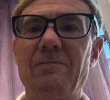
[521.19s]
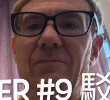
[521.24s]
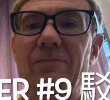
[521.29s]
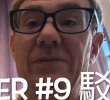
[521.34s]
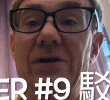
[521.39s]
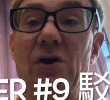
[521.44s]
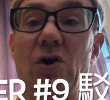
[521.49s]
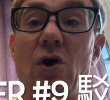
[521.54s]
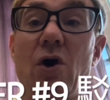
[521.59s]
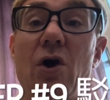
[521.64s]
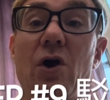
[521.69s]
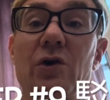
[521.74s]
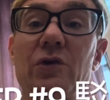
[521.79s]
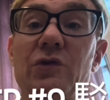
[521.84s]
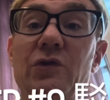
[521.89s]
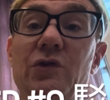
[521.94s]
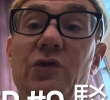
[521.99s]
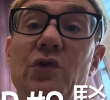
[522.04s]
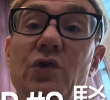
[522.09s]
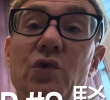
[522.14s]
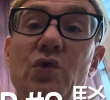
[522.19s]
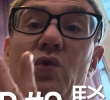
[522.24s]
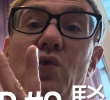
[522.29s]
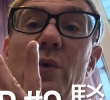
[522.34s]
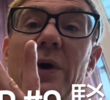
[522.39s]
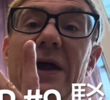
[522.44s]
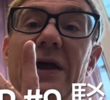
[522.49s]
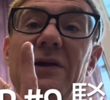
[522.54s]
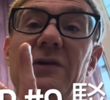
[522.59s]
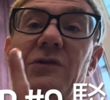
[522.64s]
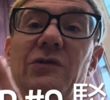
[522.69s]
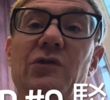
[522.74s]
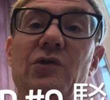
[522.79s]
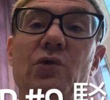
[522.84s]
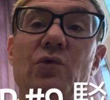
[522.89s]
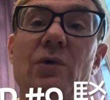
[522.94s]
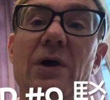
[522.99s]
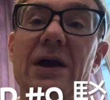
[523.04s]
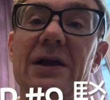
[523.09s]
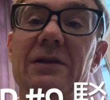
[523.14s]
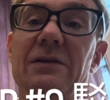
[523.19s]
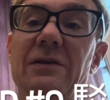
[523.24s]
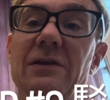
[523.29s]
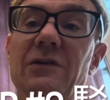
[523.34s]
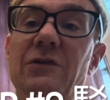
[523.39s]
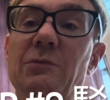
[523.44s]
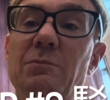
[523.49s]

There are 2 ways to write this